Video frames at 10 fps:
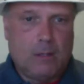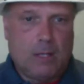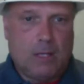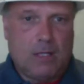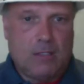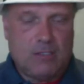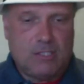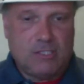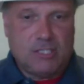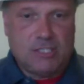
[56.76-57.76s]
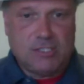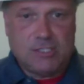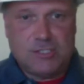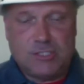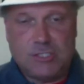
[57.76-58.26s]
And she says
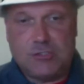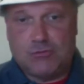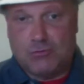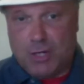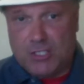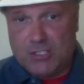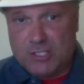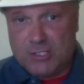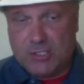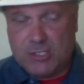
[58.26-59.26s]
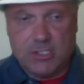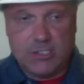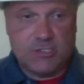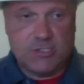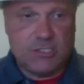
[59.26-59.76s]
it's just racist.
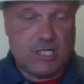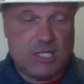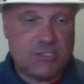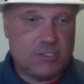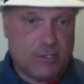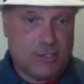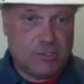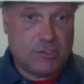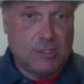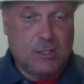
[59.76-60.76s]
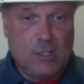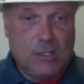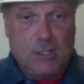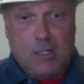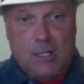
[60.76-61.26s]
And it's not just
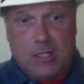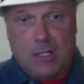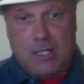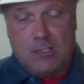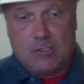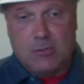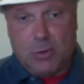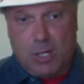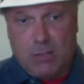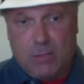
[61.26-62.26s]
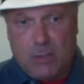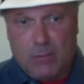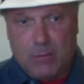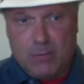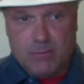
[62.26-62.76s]
racist against
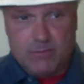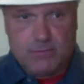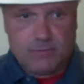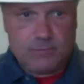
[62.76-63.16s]
white people,